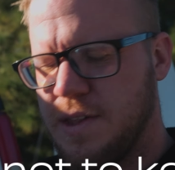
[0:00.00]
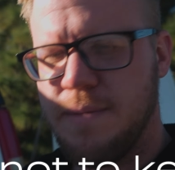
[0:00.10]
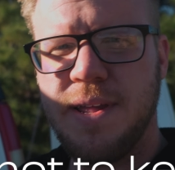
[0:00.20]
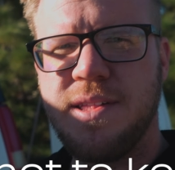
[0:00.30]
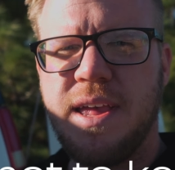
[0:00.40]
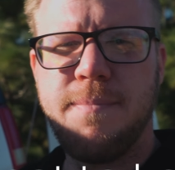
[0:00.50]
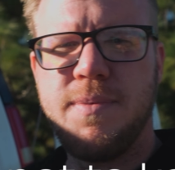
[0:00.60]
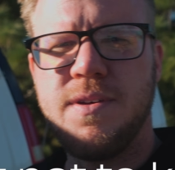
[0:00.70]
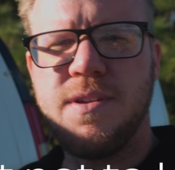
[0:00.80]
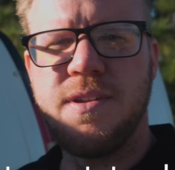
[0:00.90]
Some
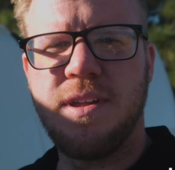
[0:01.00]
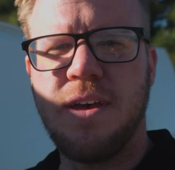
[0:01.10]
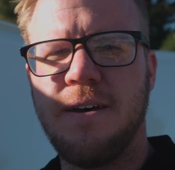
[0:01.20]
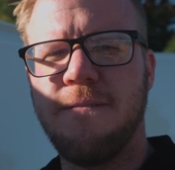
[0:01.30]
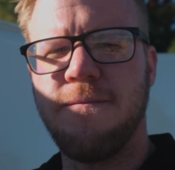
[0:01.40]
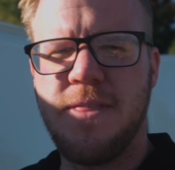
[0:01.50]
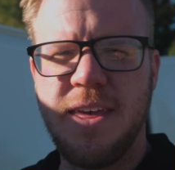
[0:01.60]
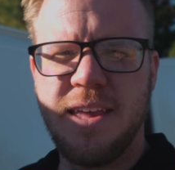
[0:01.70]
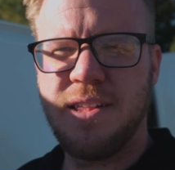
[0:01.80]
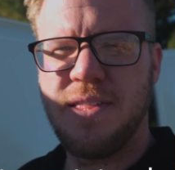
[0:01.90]
examples of
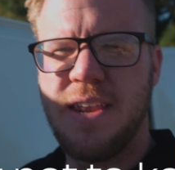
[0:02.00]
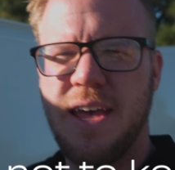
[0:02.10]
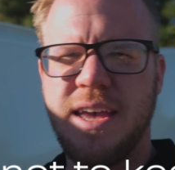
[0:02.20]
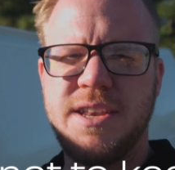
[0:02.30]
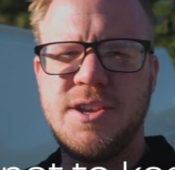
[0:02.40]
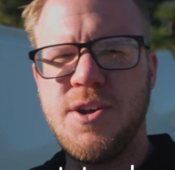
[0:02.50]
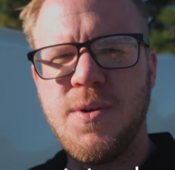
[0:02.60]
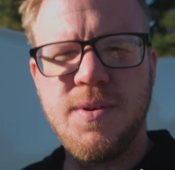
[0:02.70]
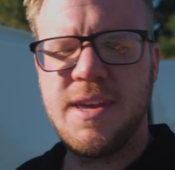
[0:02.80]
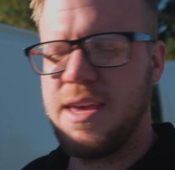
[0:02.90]
things that I
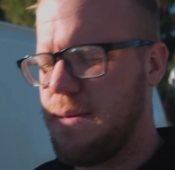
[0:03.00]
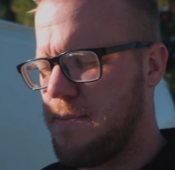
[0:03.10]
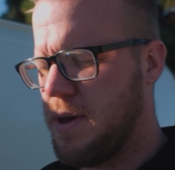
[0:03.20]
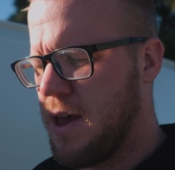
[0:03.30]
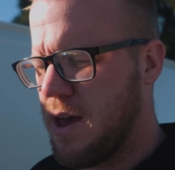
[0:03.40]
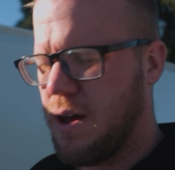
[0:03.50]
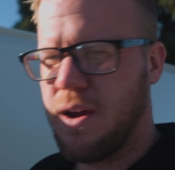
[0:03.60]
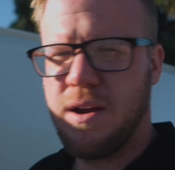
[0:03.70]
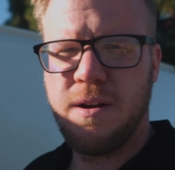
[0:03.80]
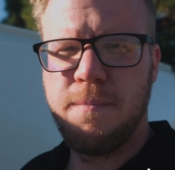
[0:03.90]
don't keep
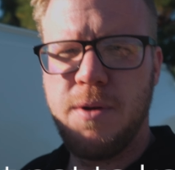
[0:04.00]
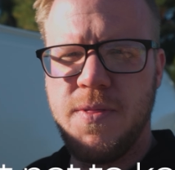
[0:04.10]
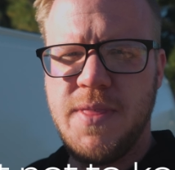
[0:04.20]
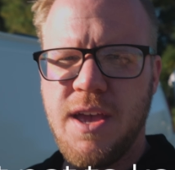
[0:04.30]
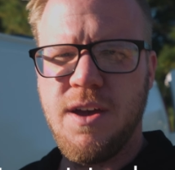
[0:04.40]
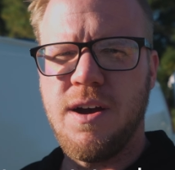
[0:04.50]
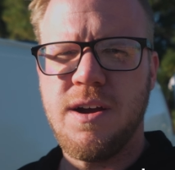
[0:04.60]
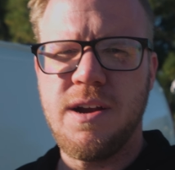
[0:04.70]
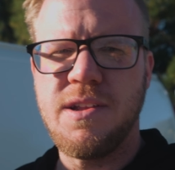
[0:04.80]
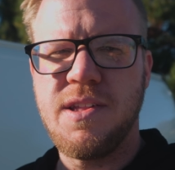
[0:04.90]
are birthday
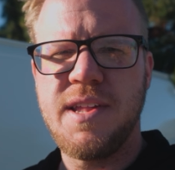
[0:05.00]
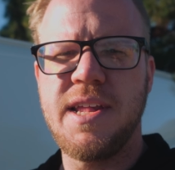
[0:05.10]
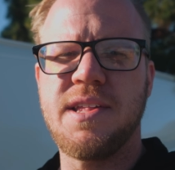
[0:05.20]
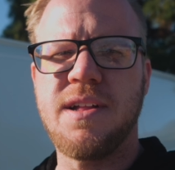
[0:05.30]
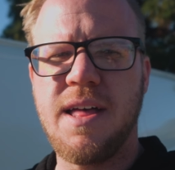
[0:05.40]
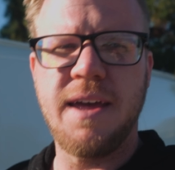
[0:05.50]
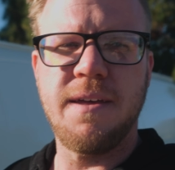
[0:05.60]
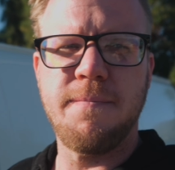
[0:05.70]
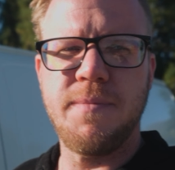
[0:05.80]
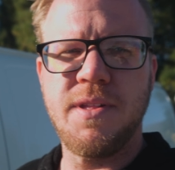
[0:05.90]
cards, seasonal
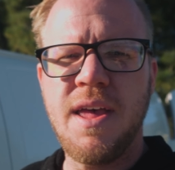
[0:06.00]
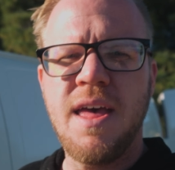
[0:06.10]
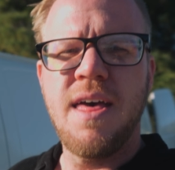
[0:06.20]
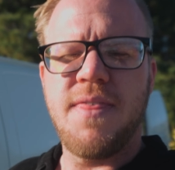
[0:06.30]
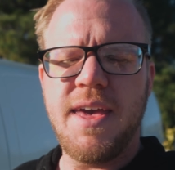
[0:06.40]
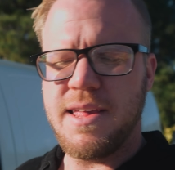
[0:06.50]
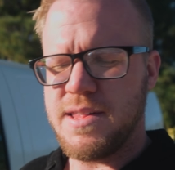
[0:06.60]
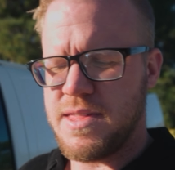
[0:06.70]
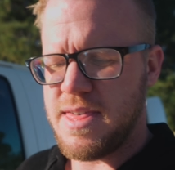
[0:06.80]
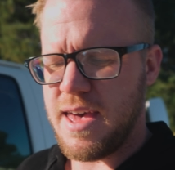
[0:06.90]
items,
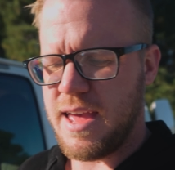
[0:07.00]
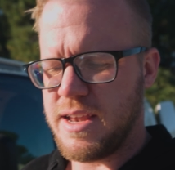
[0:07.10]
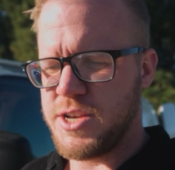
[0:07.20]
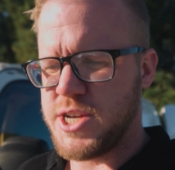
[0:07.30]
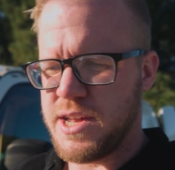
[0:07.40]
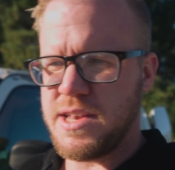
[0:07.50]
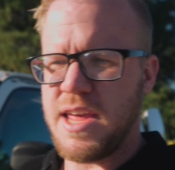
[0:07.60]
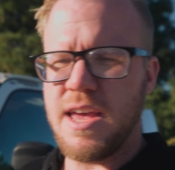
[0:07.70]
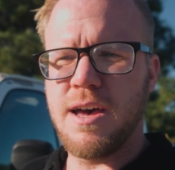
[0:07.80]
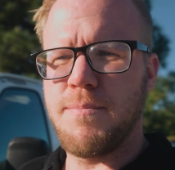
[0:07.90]
things that just
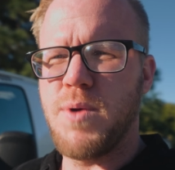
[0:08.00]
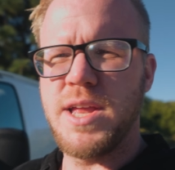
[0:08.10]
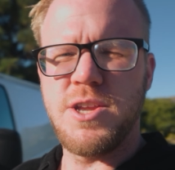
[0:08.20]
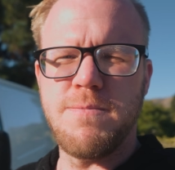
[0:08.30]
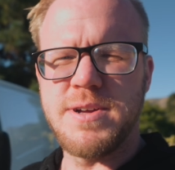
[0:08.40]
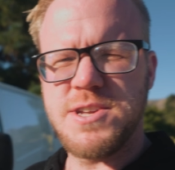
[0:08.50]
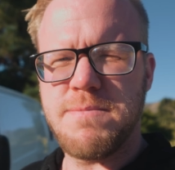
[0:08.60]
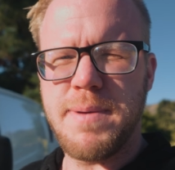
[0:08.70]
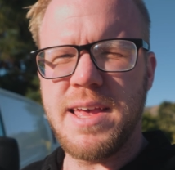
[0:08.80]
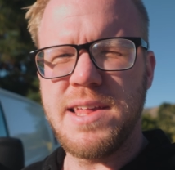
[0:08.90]
take up way too much
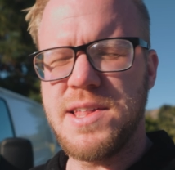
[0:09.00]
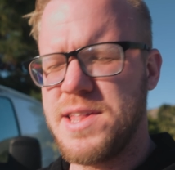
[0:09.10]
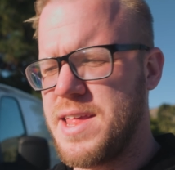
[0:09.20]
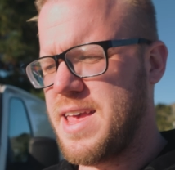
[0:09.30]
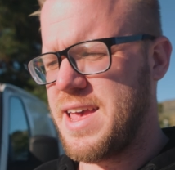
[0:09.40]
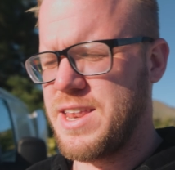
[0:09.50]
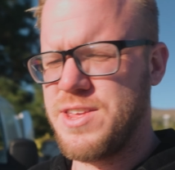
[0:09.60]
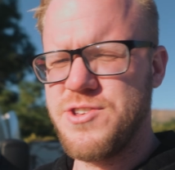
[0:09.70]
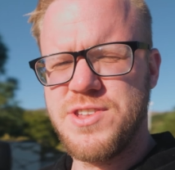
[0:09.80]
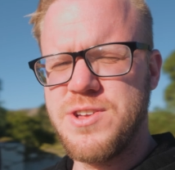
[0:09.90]
space and
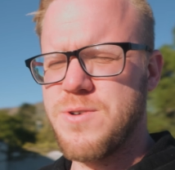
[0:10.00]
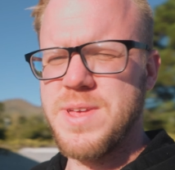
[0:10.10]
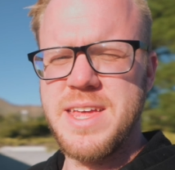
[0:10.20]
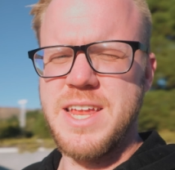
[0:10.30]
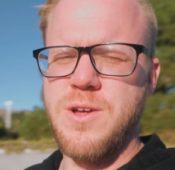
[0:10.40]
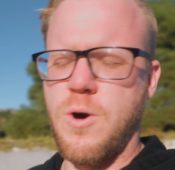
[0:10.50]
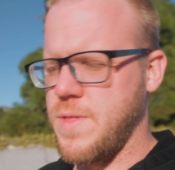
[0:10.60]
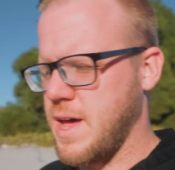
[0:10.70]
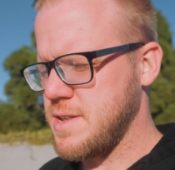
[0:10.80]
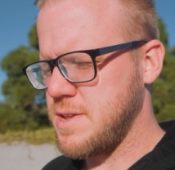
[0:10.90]
you just don't really need to hold
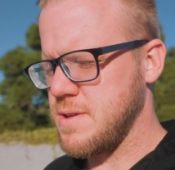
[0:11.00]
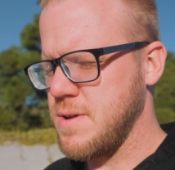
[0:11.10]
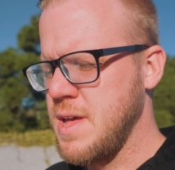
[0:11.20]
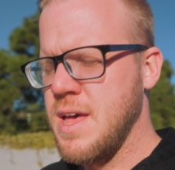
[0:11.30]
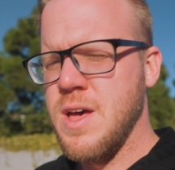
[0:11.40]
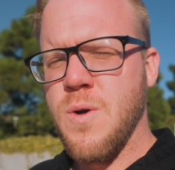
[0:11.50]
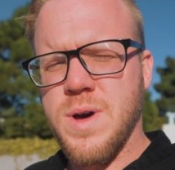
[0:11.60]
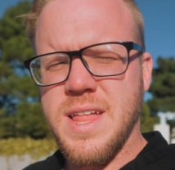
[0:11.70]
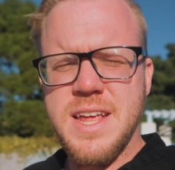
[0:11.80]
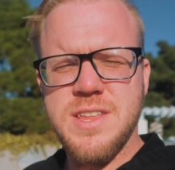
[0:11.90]
on to.
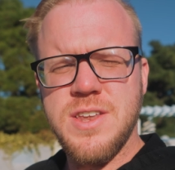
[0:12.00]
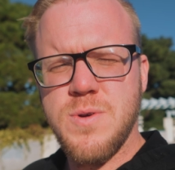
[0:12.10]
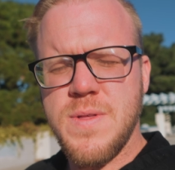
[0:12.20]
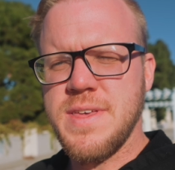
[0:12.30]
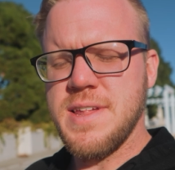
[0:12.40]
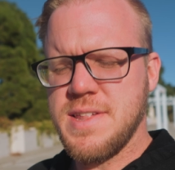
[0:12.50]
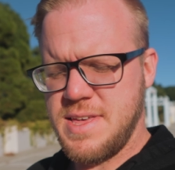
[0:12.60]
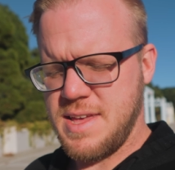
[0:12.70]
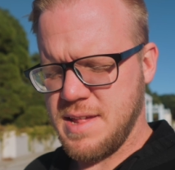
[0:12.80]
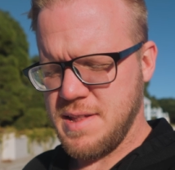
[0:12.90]
What I like to do with these
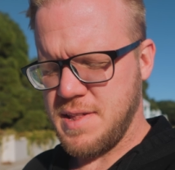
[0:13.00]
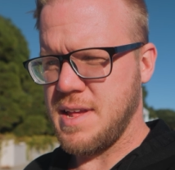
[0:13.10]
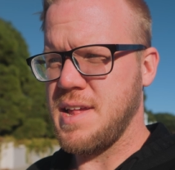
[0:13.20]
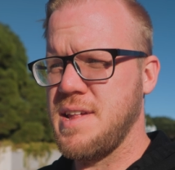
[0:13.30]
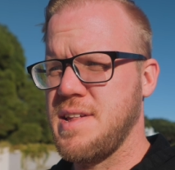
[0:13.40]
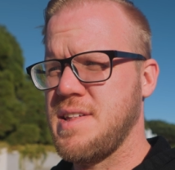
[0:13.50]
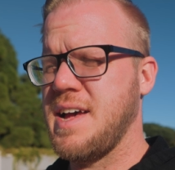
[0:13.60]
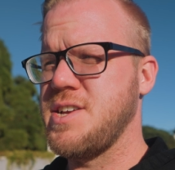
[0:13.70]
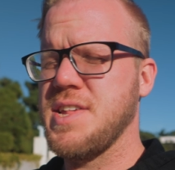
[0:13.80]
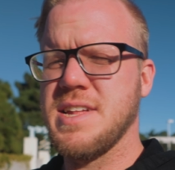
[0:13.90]
things is
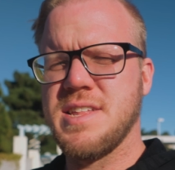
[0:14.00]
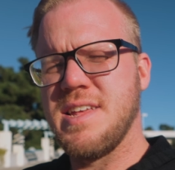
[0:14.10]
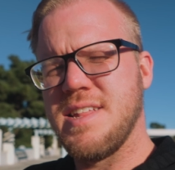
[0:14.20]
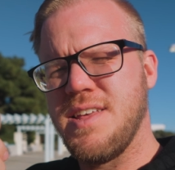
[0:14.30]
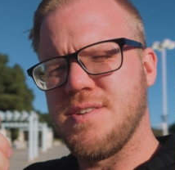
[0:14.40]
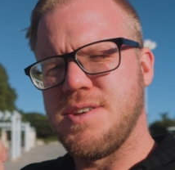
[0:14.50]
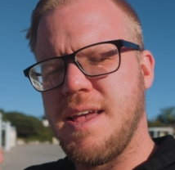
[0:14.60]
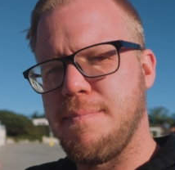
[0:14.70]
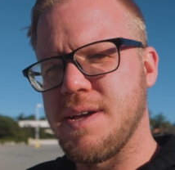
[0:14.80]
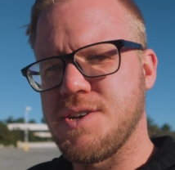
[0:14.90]
I just like to either
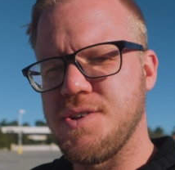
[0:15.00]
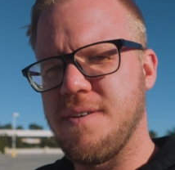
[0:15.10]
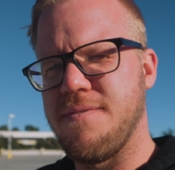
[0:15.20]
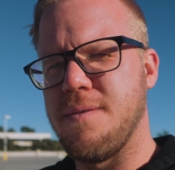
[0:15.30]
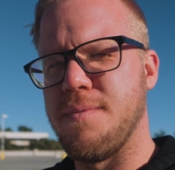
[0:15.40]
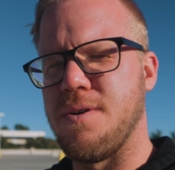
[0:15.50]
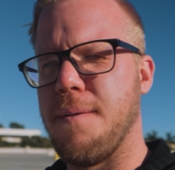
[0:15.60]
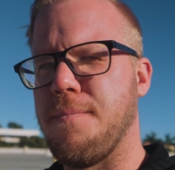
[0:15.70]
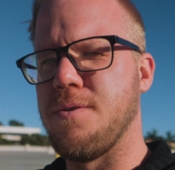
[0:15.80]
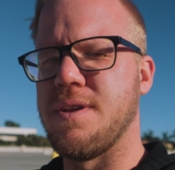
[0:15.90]
take pictures of them or
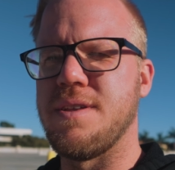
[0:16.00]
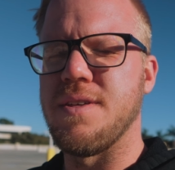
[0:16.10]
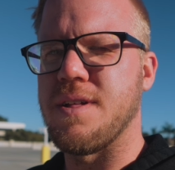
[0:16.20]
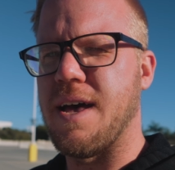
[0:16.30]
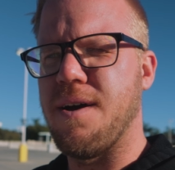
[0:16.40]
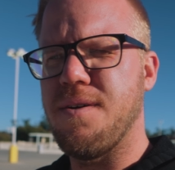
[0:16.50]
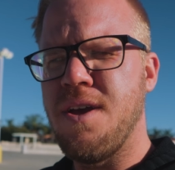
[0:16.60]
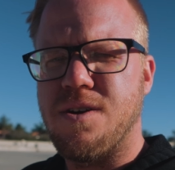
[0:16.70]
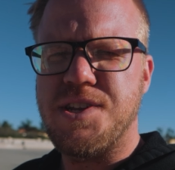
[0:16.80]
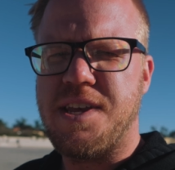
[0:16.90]
upload into the cloud,
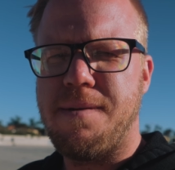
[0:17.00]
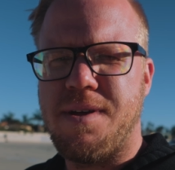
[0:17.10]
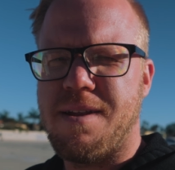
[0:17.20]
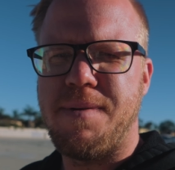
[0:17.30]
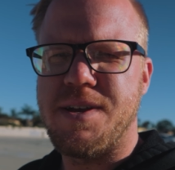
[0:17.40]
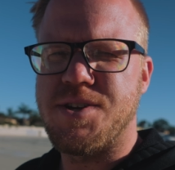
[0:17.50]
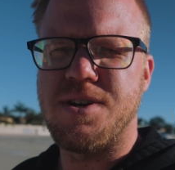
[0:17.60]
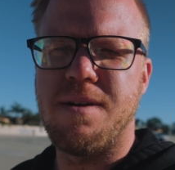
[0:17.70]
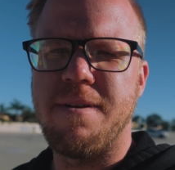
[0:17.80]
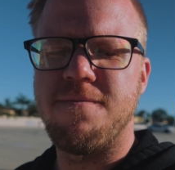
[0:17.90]
or I'll just keep it on a
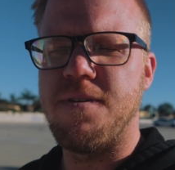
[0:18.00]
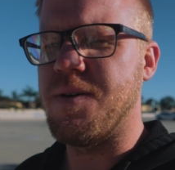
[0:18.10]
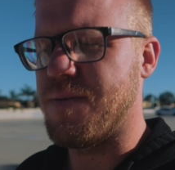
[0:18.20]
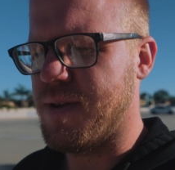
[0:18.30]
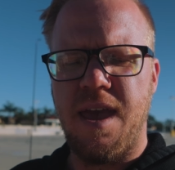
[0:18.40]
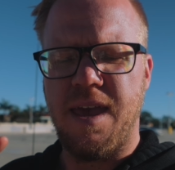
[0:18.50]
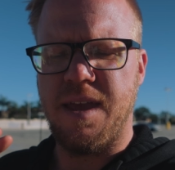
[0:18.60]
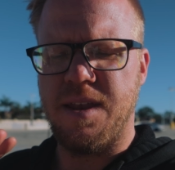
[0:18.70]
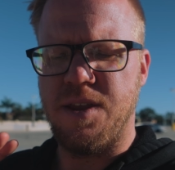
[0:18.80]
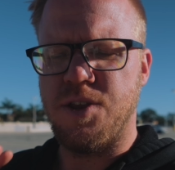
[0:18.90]
picture on my phone.
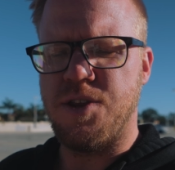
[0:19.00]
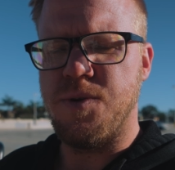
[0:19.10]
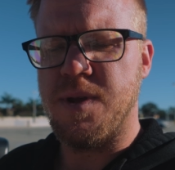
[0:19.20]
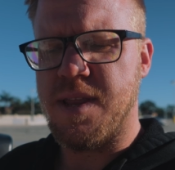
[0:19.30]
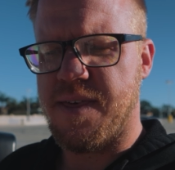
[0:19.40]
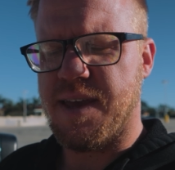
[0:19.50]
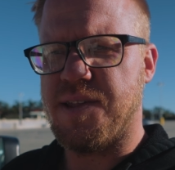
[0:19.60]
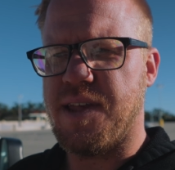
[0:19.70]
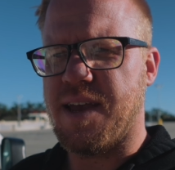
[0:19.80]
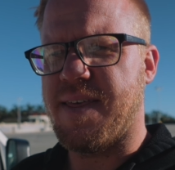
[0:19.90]
And doing
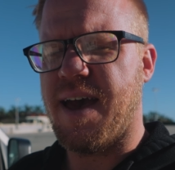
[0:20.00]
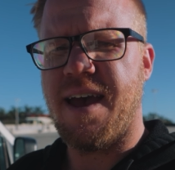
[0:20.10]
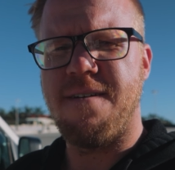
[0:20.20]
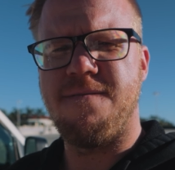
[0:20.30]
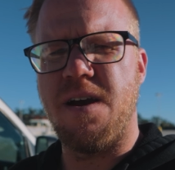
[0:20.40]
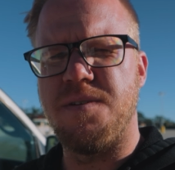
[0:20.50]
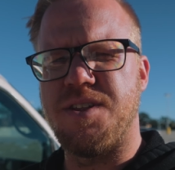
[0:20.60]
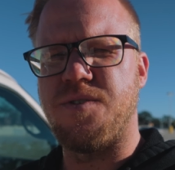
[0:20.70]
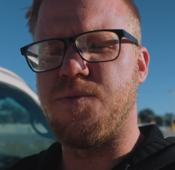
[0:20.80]
things like that, I found it's a